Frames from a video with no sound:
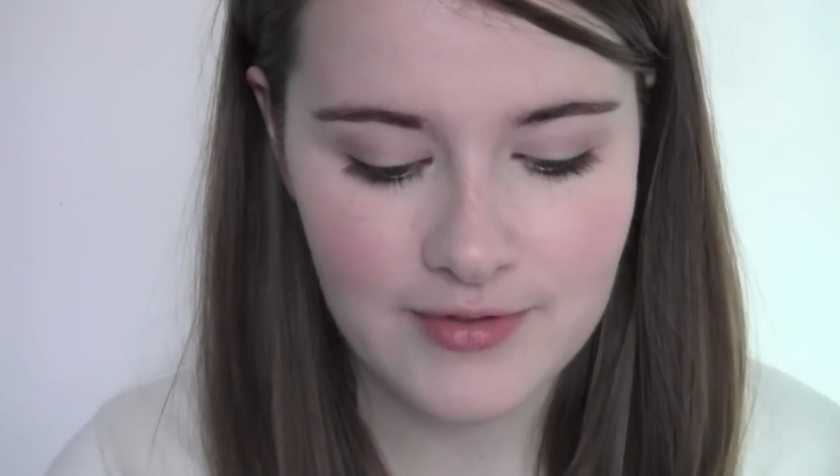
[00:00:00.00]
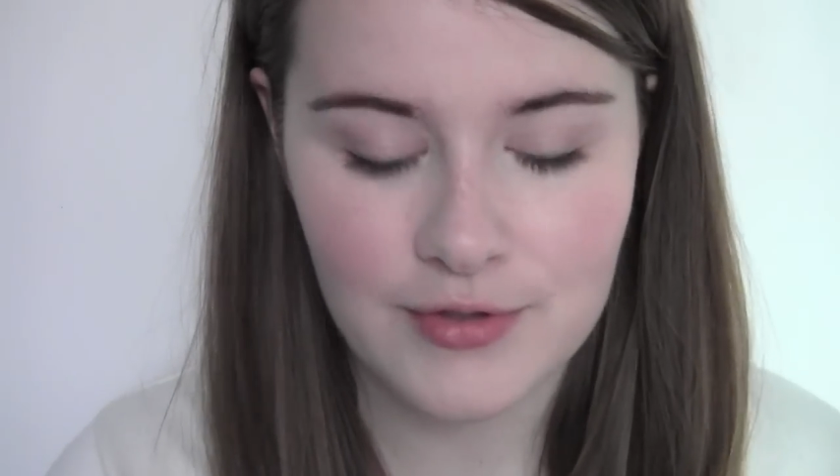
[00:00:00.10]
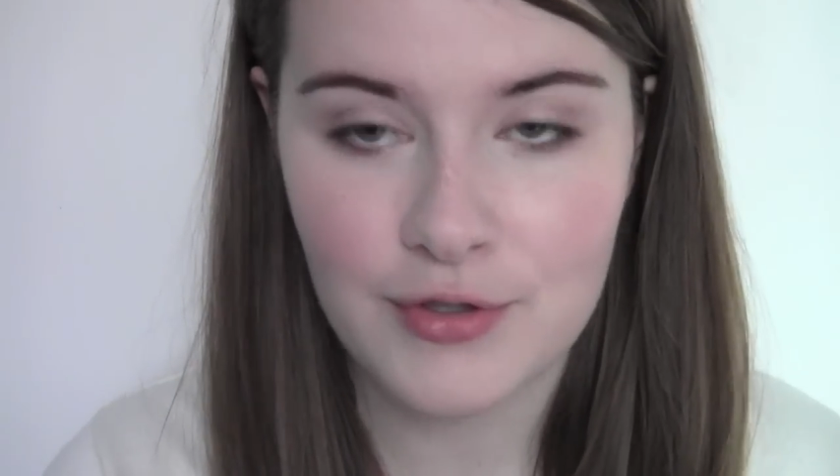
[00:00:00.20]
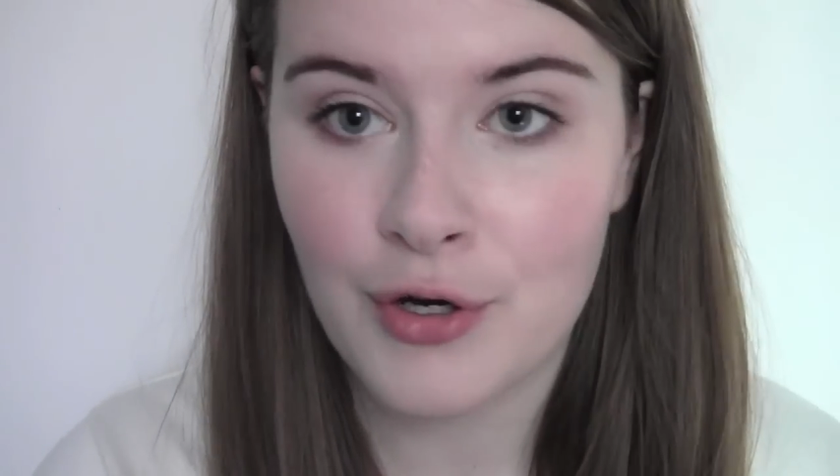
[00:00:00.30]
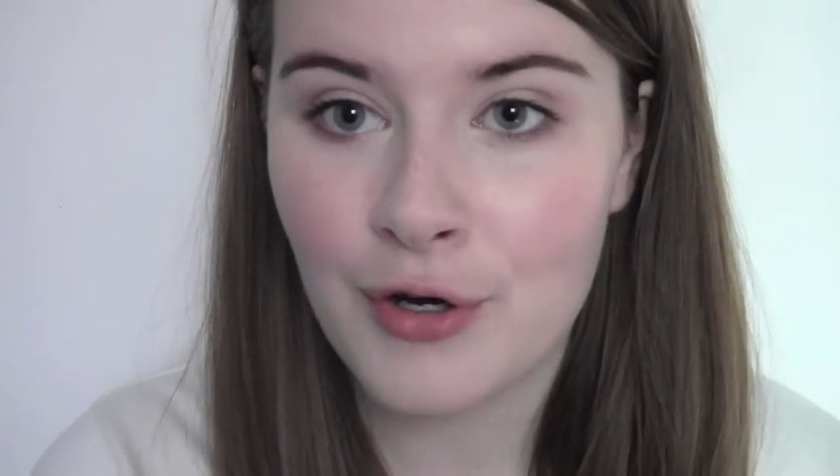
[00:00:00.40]

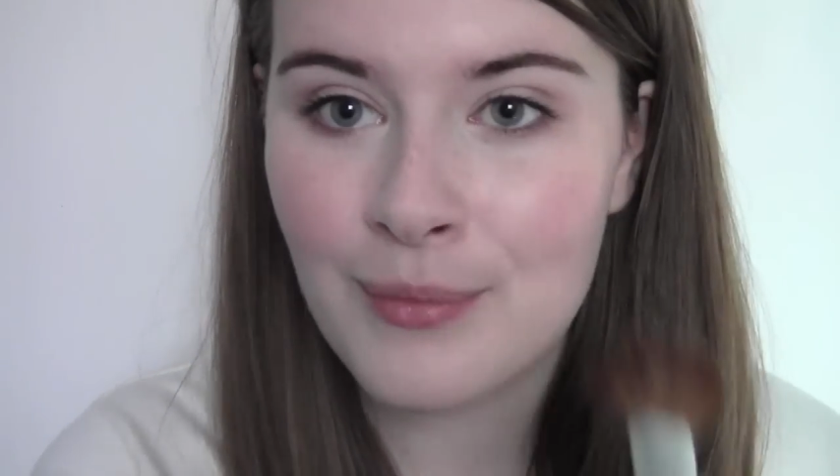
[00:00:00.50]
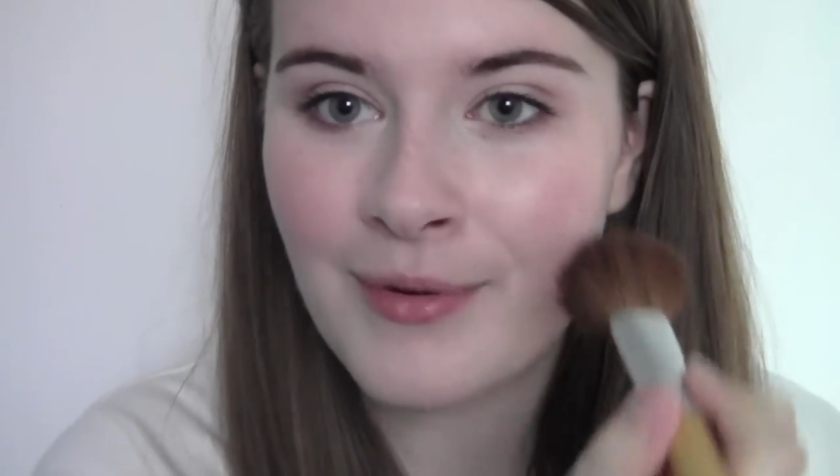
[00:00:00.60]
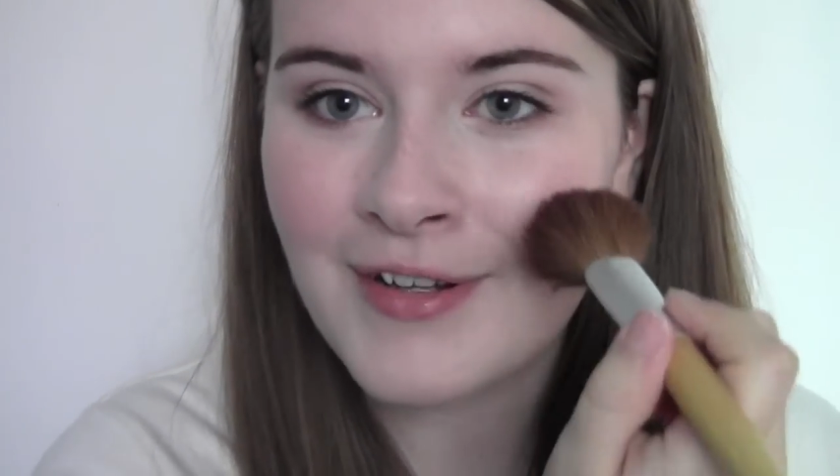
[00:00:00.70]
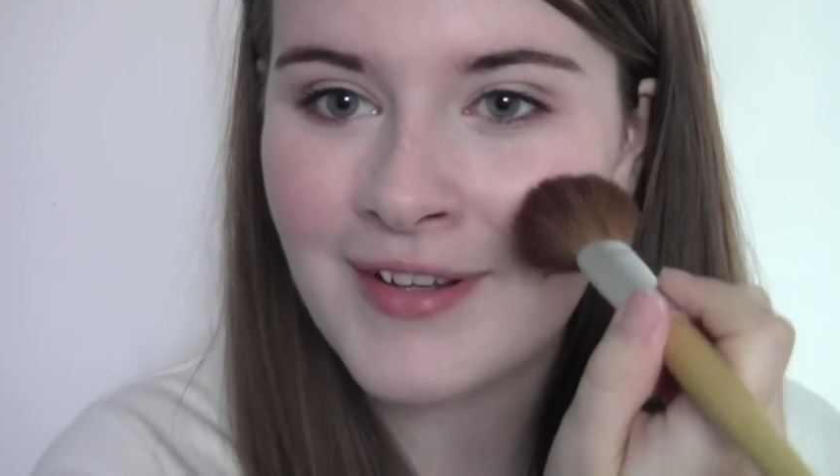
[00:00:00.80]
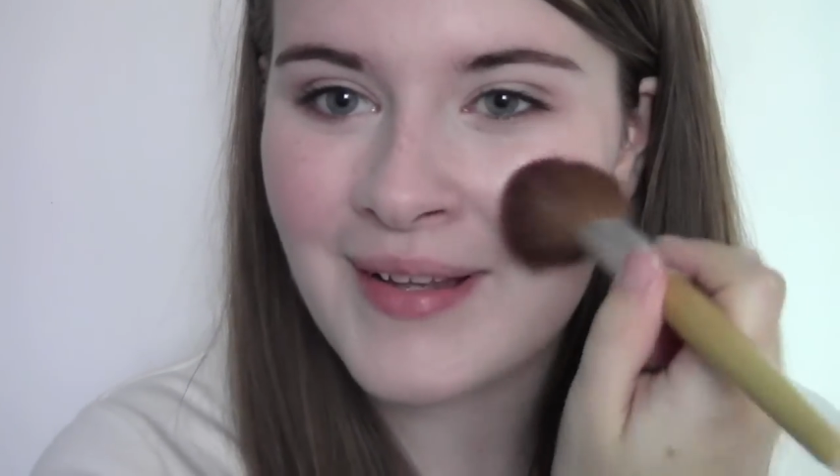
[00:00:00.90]

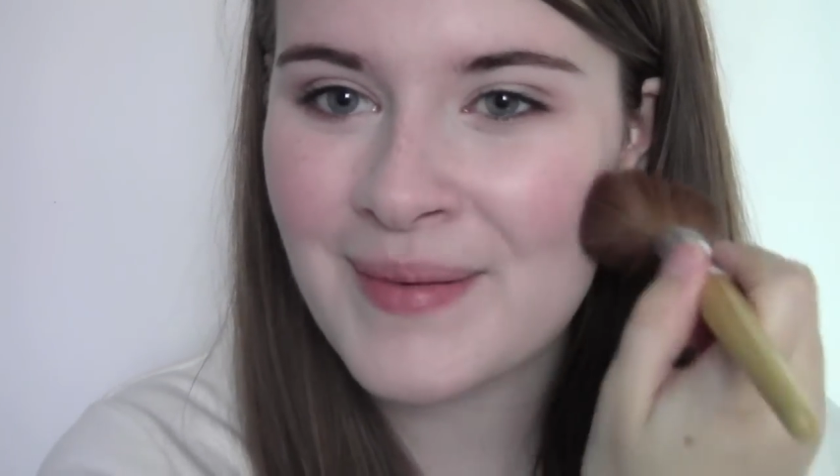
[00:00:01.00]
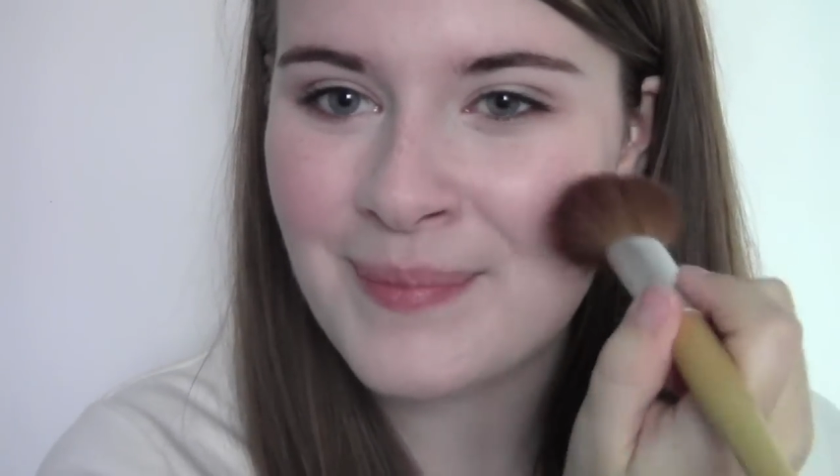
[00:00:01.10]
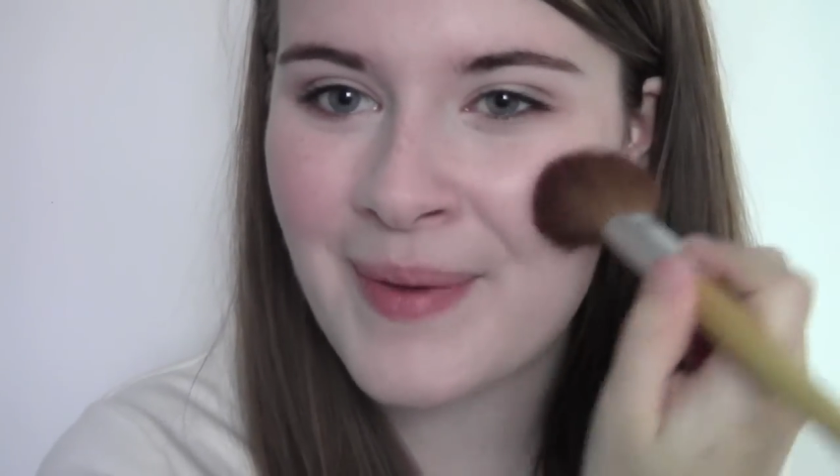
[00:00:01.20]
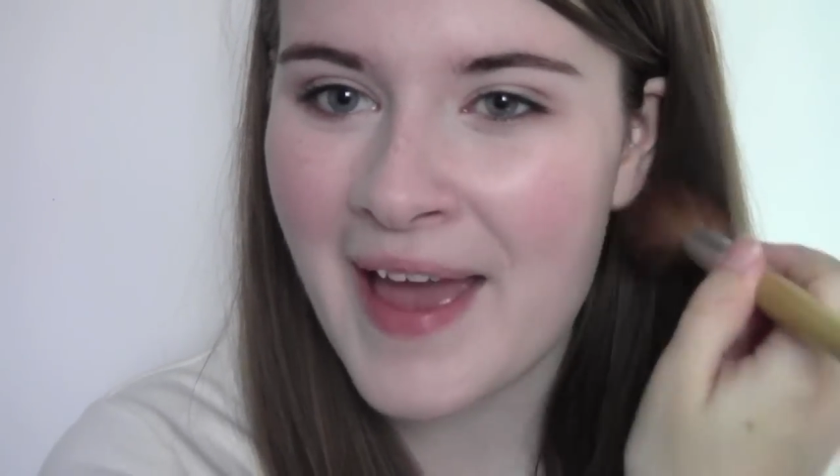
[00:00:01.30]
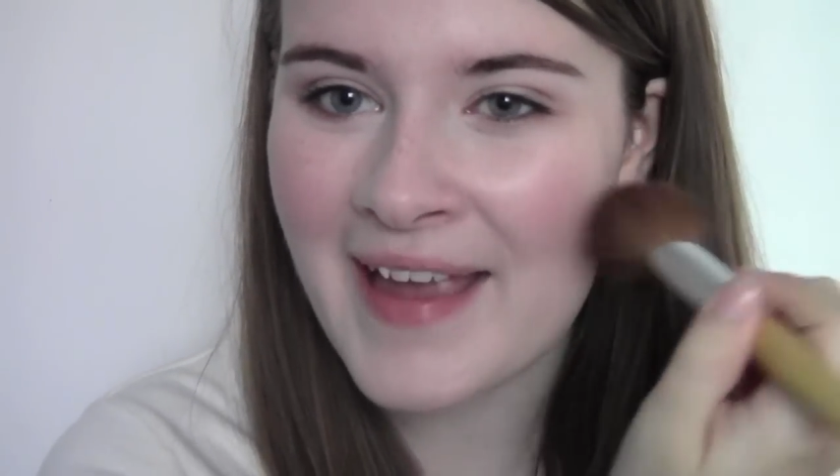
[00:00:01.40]
normal
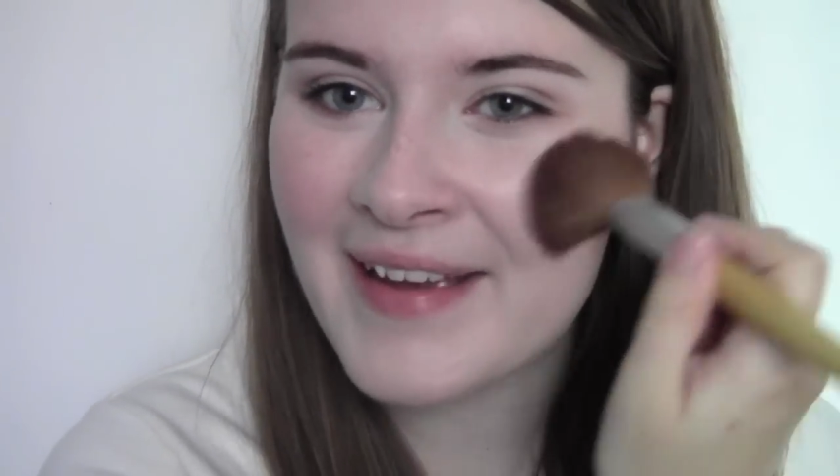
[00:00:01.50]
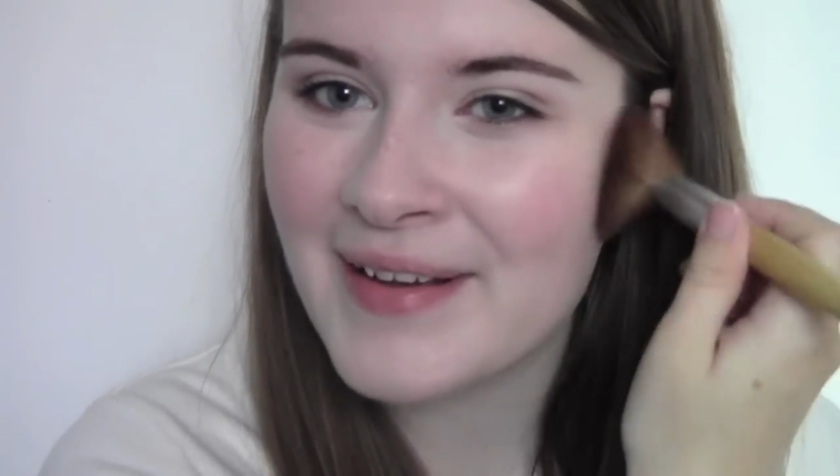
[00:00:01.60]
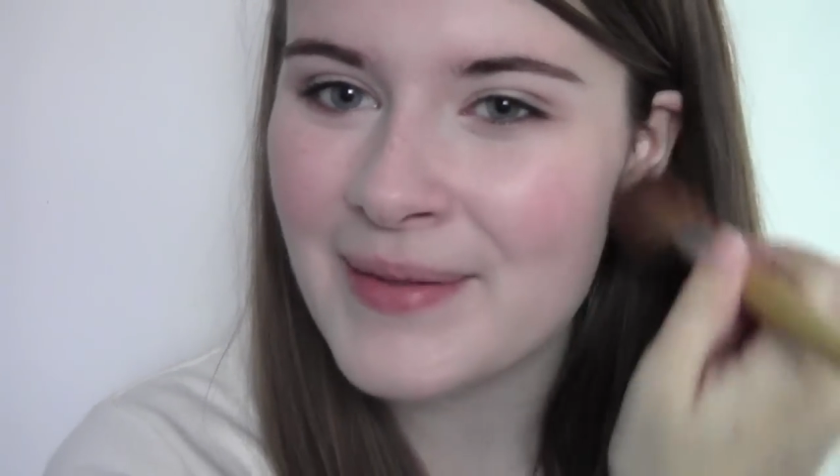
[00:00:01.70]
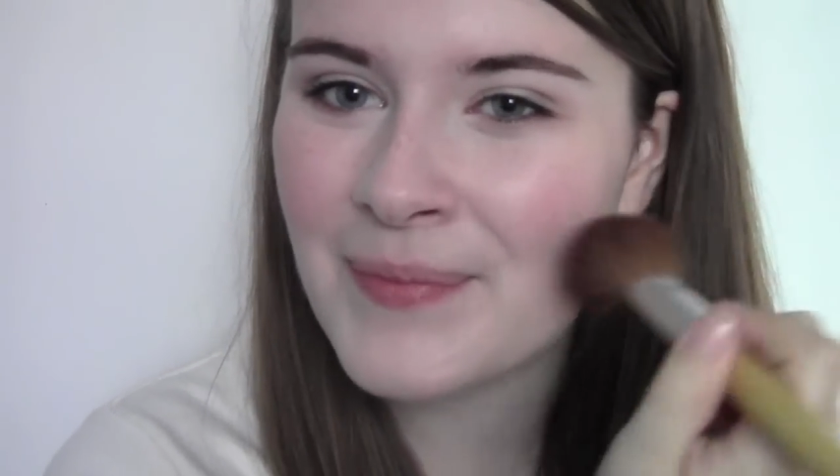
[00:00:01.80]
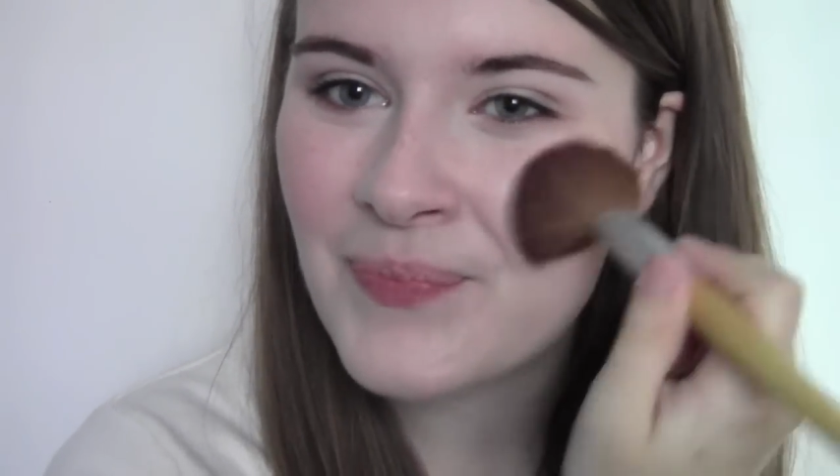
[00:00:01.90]
and
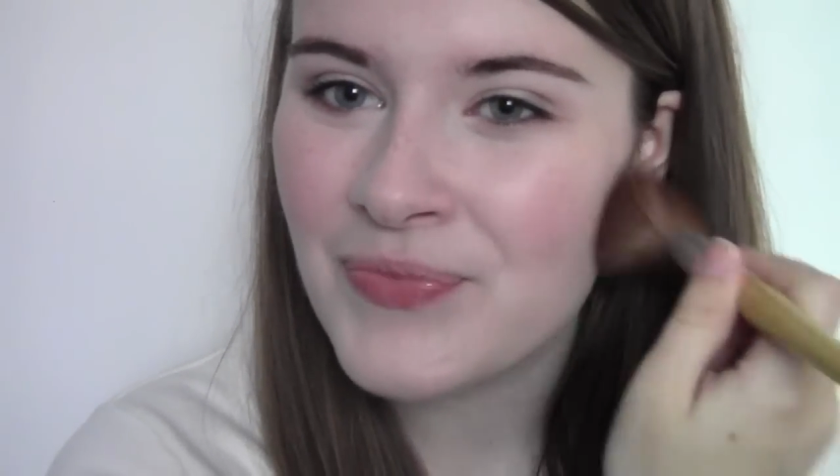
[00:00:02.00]
pale,